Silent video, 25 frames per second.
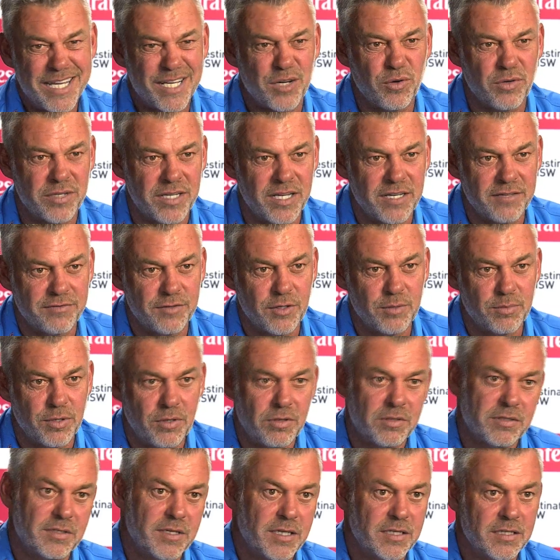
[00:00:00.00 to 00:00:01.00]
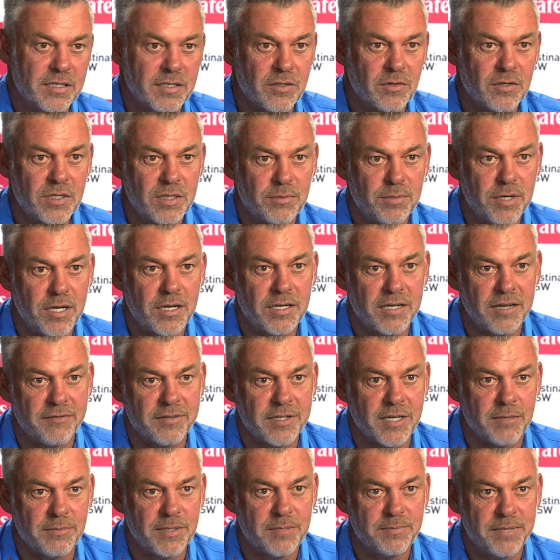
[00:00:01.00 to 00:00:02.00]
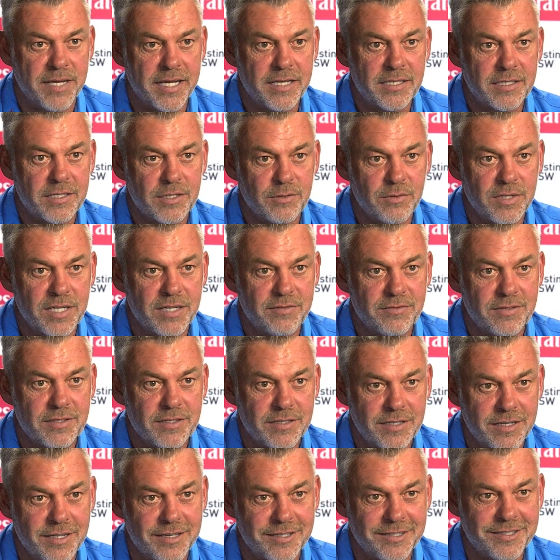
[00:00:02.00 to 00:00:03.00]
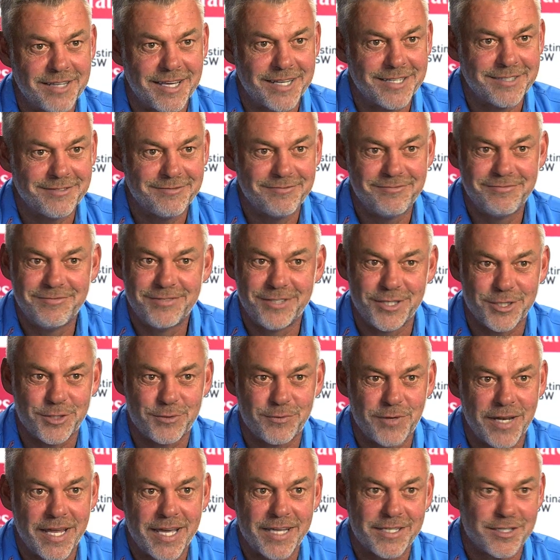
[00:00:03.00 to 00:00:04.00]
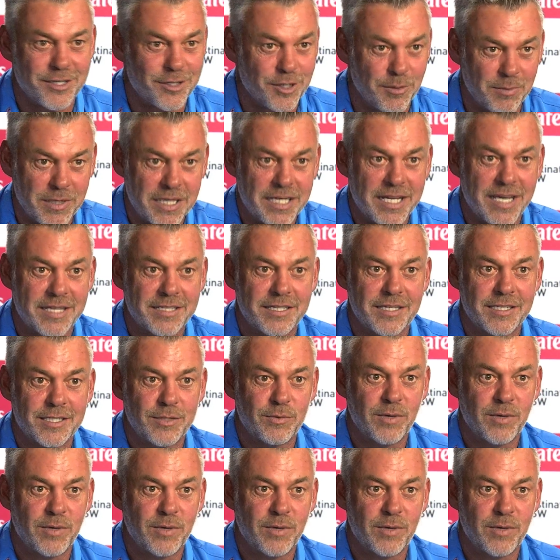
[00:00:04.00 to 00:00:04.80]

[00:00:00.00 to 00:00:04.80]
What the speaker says: go and hit a few balls, and then you go to the bar and have a couple of pints or whatever, and just relax, or a couple of glasses of